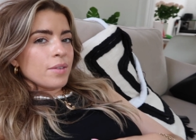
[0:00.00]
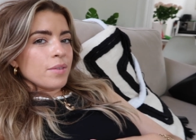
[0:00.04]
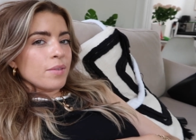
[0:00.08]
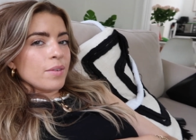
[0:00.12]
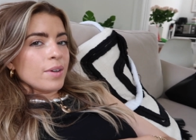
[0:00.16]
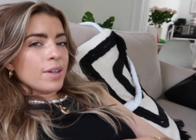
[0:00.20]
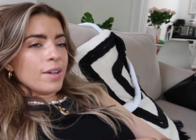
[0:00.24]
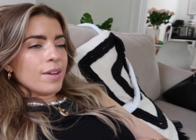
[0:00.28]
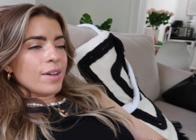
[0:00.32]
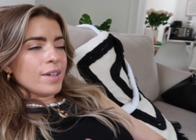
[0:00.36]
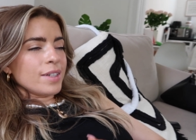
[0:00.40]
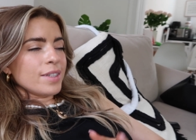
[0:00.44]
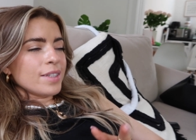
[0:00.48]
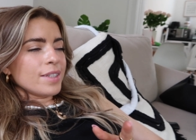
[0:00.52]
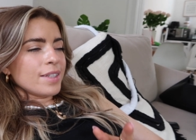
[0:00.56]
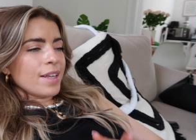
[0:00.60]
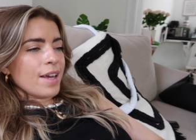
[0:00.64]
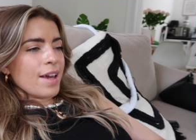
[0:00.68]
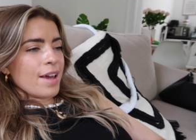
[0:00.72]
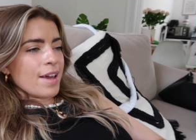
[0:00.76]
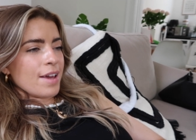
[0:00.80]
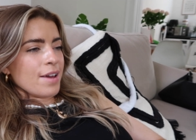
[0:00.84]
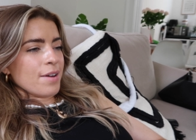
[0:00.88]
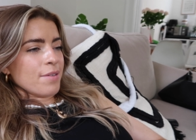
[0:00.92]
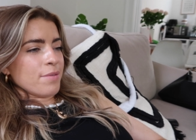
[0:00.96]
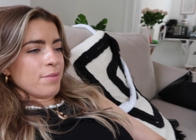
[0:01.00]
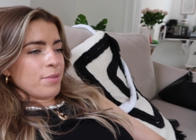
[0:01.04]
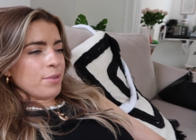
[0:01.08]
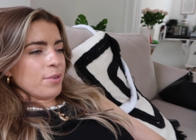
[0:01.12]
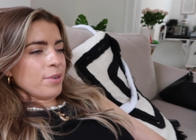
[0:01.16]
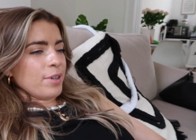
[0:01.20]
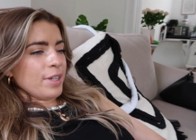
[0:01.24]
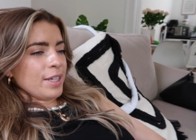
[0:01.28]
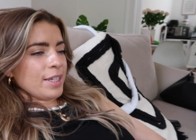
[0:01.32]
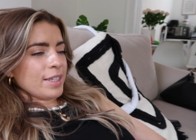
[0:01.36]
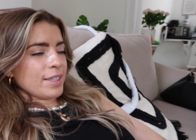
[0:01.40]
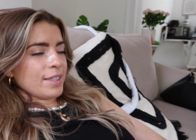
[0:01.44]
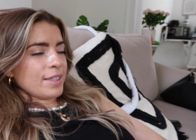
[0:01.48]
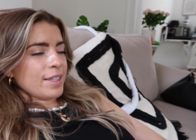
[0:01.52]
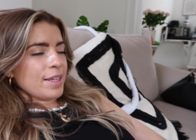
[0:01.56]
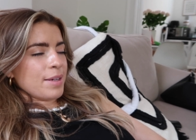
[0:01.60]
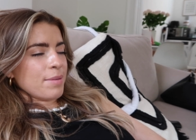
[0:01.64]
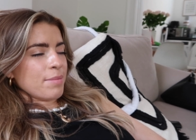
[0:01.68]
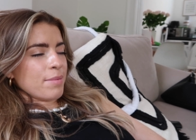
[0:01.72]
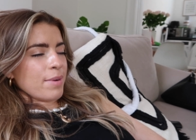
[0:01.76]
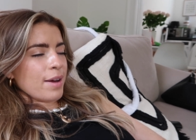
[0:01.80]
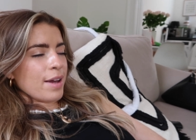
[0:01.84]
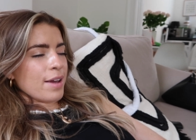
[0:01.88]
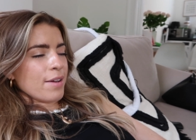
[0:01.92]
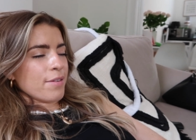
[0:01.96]
When I say I'm falling
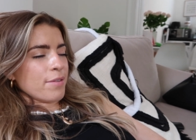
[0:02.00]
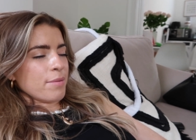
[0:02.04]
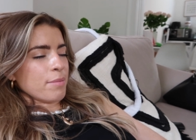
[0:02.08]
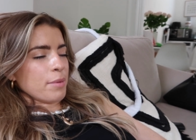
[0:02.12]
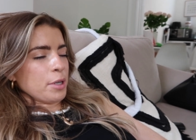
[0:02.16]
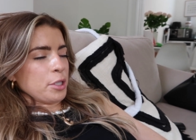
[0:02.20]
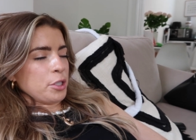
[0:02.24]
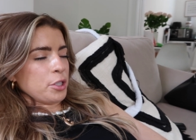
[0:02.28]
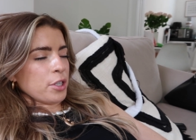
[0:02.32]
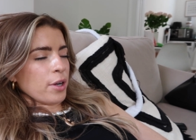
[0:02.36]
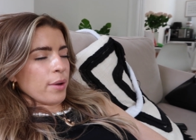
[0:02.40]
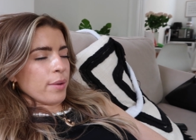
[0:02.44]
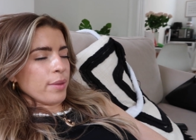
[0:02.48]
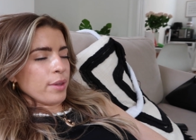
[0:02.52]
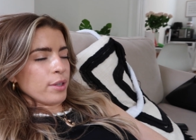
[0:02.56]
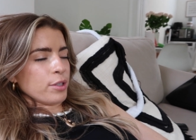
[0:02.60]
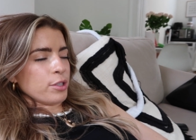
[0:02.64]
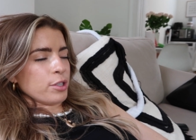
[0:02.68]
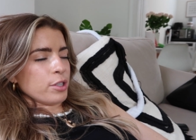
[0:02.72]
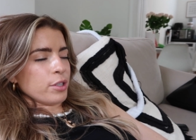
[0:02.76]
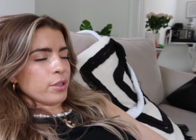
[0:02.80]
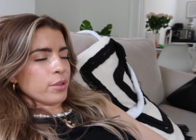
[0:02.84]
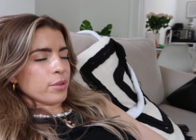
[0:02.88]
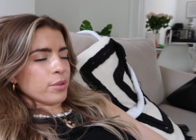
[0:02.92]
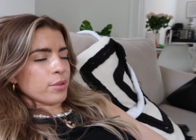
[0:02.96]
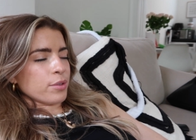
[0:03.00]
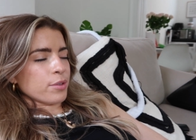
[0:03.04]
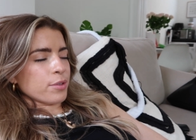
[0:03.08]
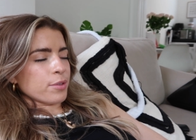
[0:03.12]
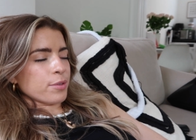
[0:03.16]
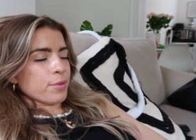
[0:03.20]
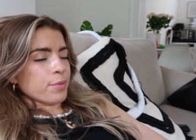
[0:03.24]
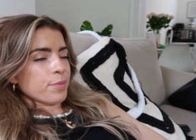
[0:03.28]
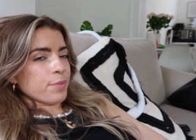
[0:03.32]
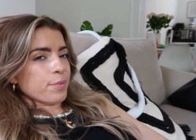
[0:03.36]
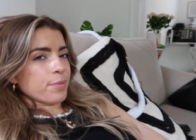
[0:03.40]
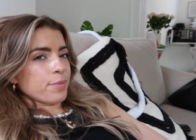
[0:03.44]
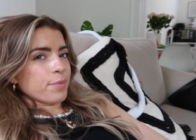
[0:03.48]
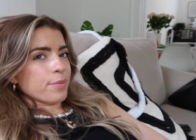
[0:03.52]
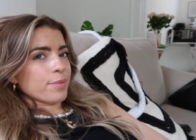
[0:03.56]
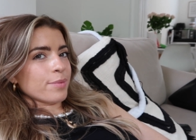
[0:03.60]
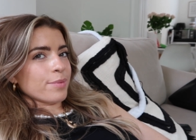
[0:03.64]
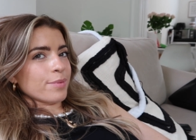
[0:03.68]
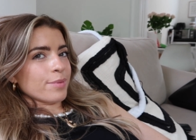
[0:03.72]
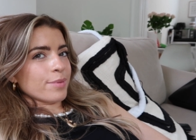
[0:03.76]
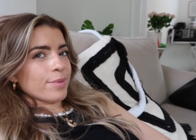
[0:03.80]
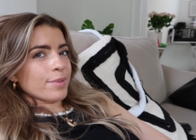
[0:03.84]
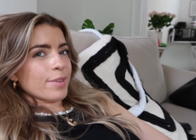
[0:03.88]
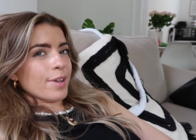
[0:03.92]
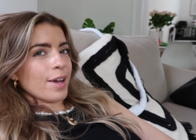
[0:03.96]
asleep waiting for my Joe and the Juice,
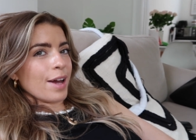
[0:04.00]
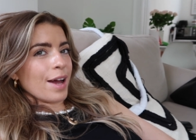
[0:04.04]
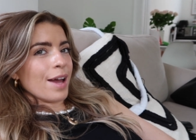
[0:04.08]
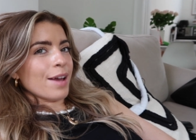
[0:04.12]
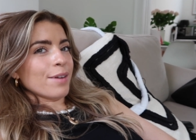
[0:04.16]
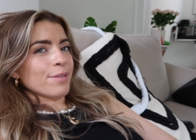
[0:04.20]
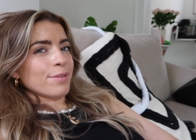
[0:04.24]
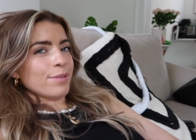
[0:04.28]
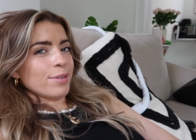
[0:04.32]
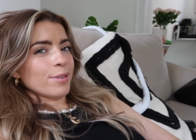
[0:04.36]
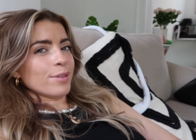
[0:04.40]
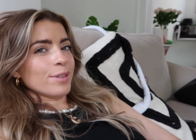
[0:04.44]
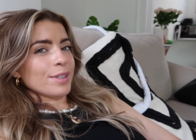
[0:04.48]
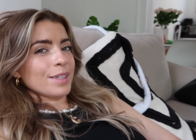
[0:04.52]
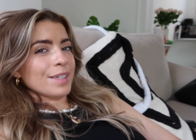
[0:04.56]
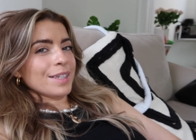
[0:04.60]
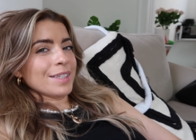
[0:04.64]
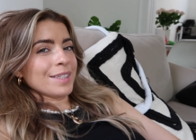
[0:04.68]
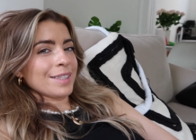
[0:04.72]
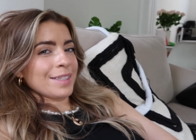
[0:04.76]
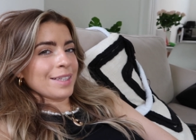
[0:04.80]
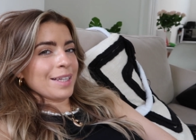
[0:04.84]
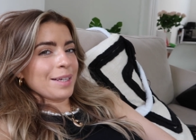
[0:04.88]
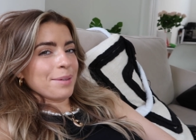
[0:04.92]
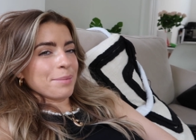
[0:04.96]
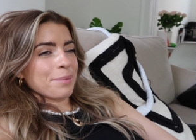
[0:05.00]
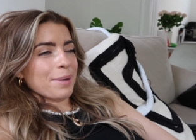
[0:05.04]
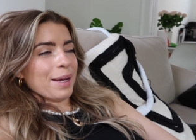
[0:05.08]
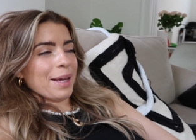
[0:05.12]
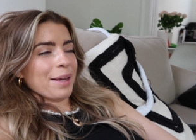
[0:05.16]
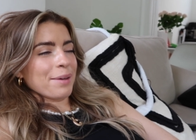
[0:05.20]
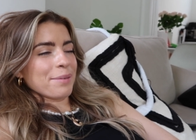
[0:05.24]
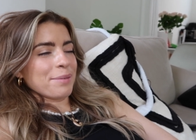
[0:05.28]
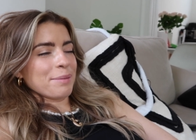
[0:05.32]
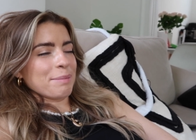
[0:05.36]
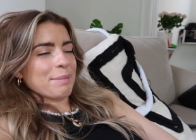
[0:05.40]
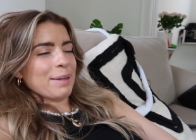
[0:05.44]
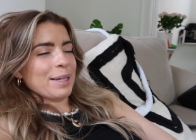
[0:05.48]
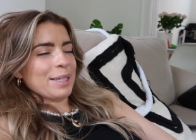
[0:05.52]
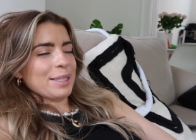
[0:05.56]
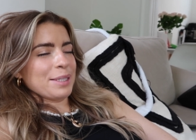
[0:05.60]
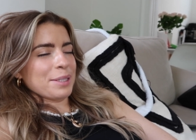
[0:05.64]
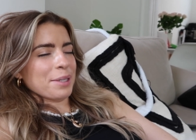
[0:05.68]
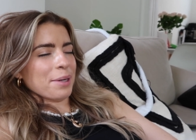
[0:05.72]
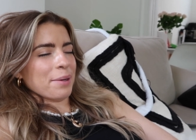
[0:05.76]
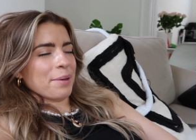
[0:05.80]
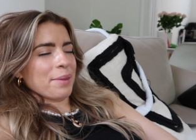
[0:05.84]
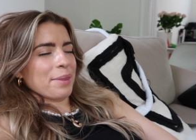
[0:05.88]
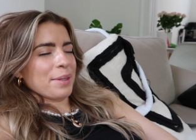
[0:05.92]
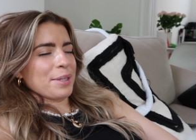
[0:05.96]
I am falling asleep waiting for my
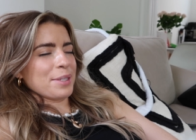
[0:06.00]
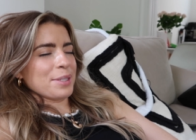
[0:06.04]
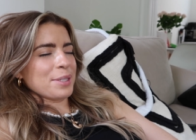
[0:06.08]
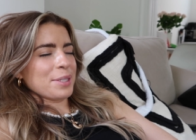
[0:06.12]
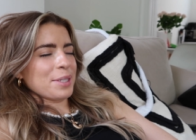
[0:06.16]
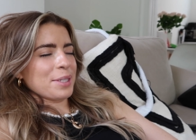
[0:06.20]
Joe and the Juice.